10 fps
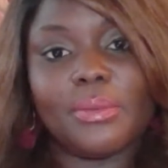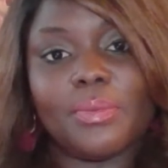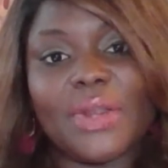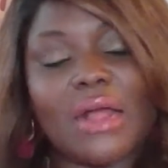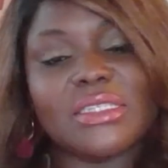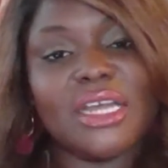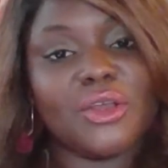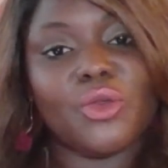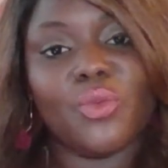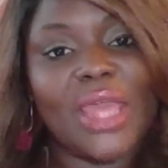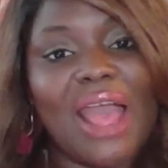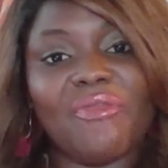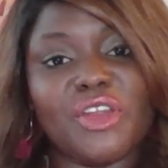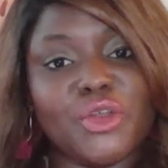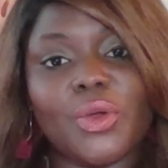But I'll tell you, we have
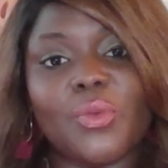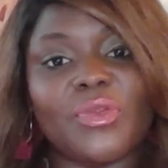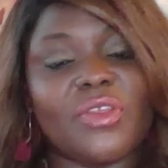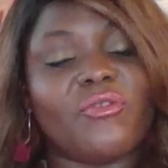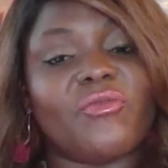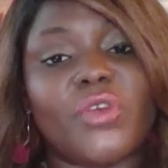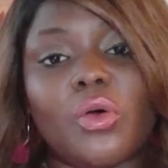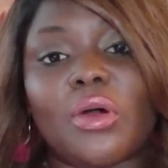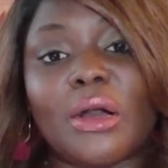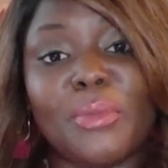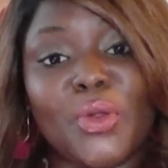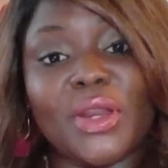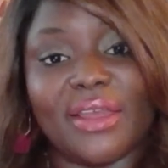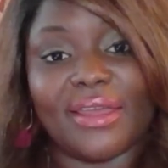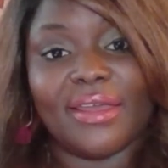to do it with the full
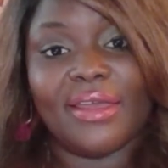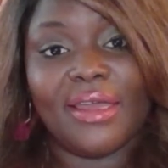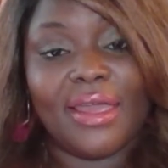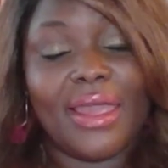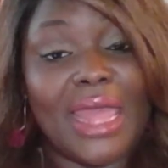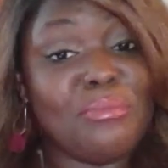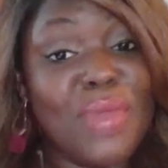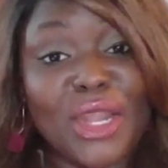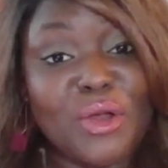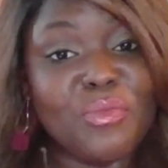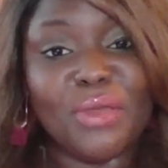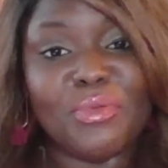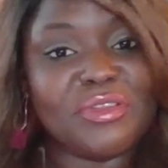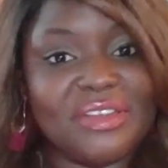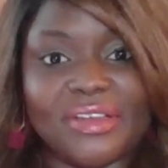community, and men are
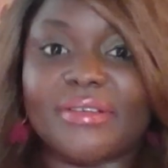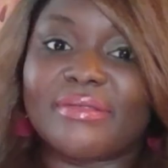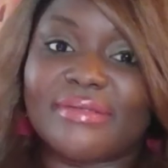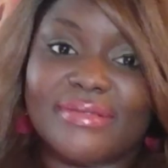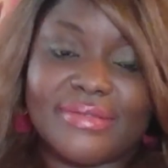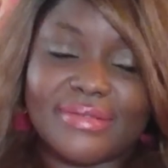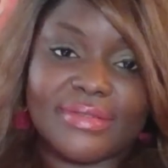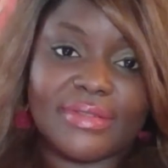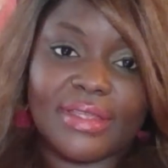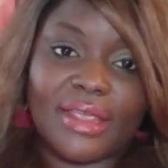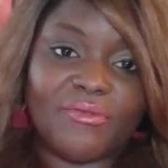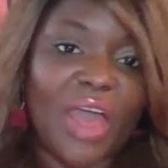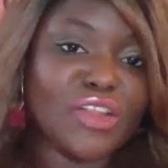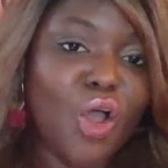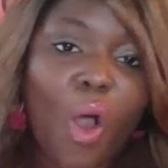people too. In
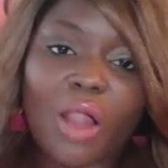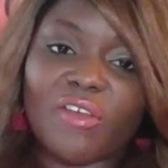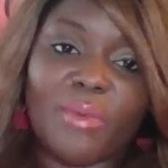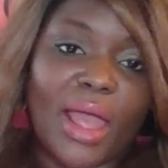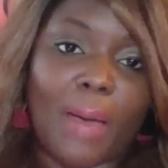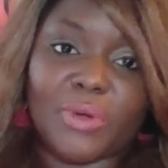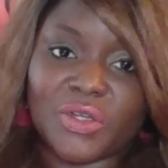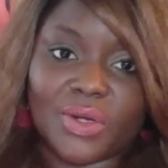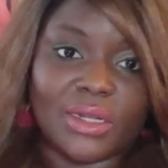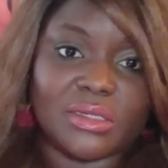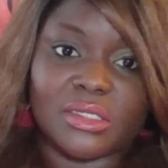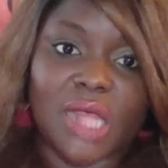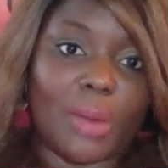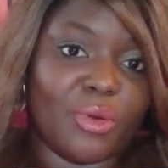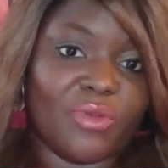fact, all of my opportunities in
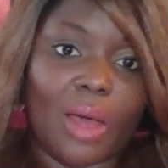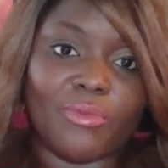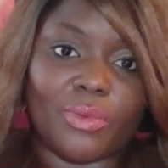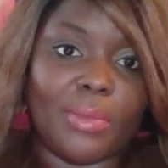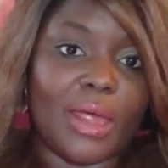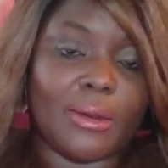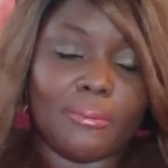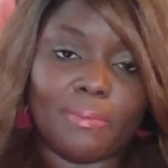cyber have come from men.